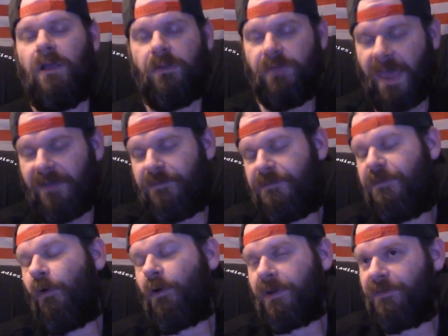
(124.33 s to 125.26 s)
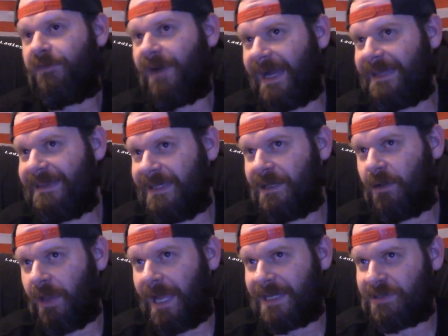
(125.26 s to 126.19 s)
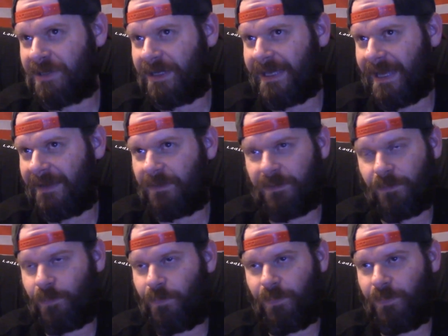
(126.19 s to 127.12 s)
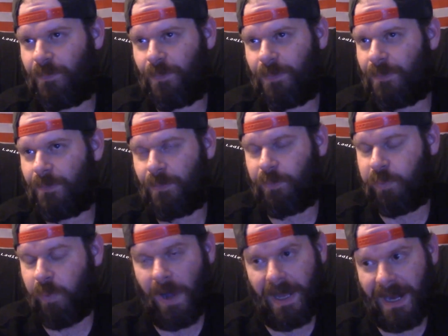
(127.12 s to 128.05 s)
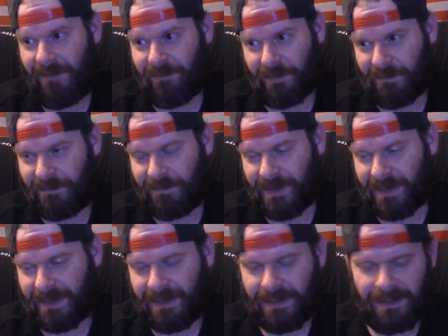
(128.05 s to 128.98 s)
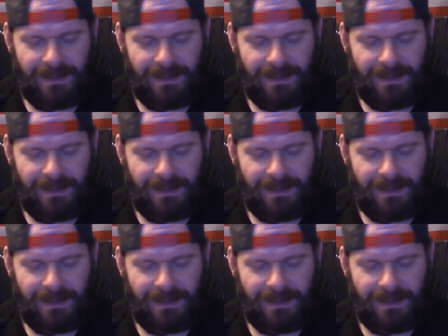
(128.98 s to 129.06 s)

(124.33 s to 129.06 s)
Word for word: They fortified the election against whatever the fuck.